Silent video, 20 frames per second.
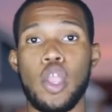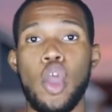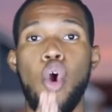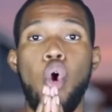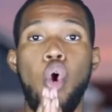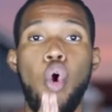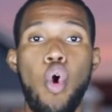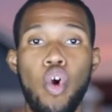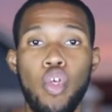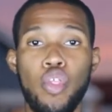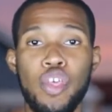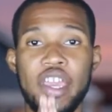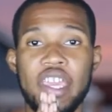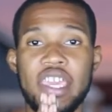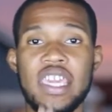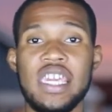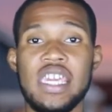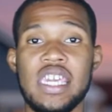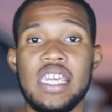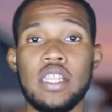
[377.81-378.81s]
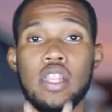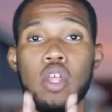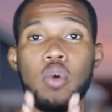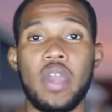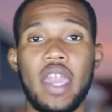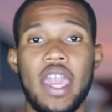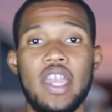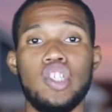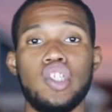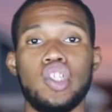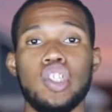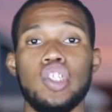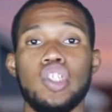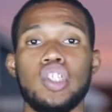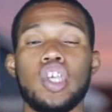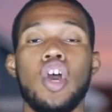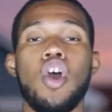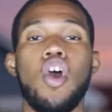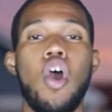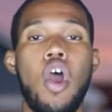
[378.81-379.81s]
All their key locations
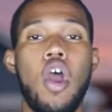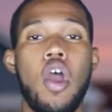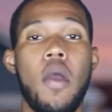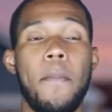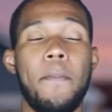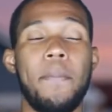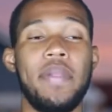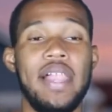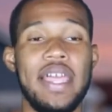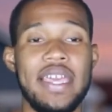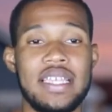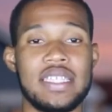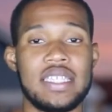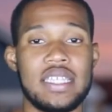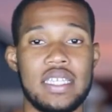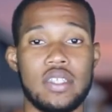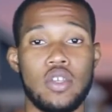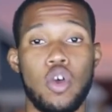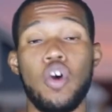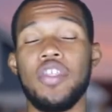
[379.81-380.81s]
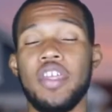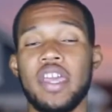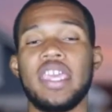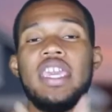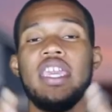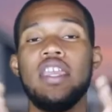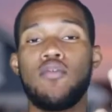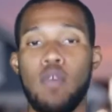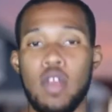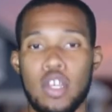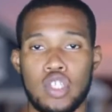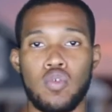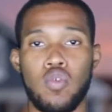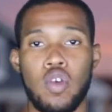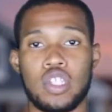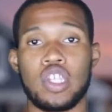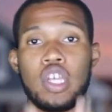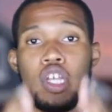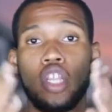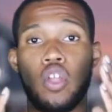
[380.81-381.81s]
are places, all their key
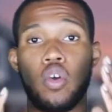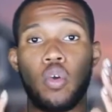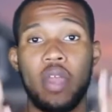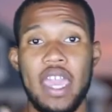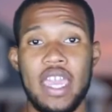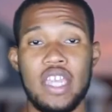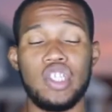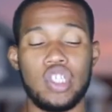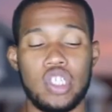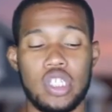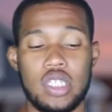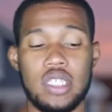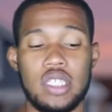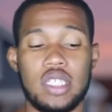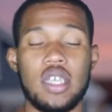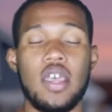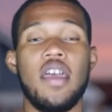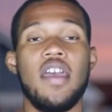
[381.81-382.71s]
restaurants are in locations